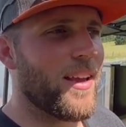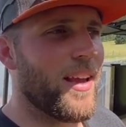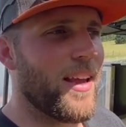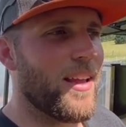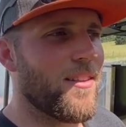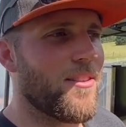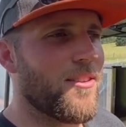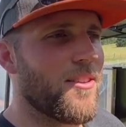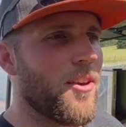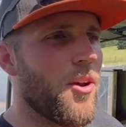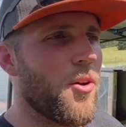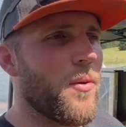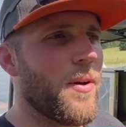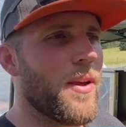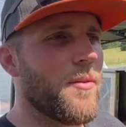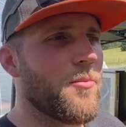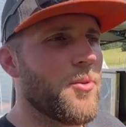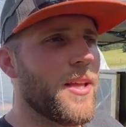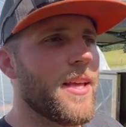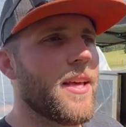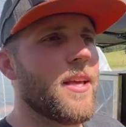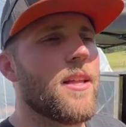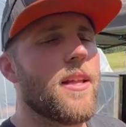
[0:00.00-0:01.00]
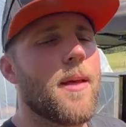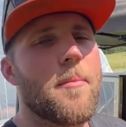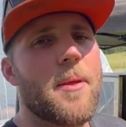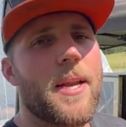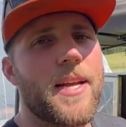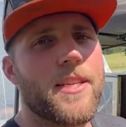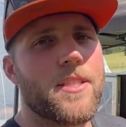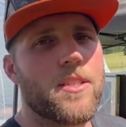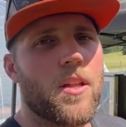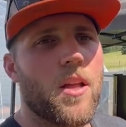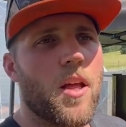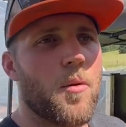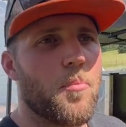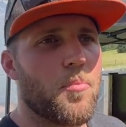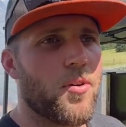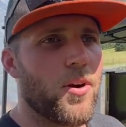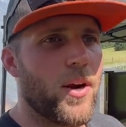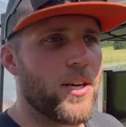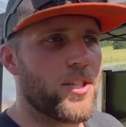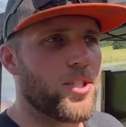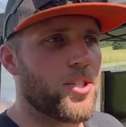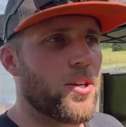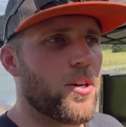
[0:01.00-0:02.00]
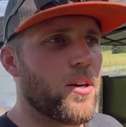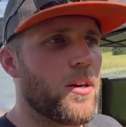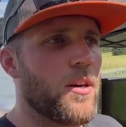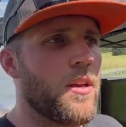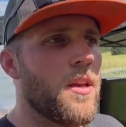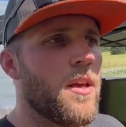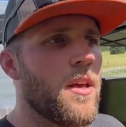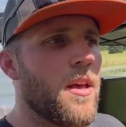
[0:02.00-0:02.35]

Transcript: And so it really eliminates a lot of pressure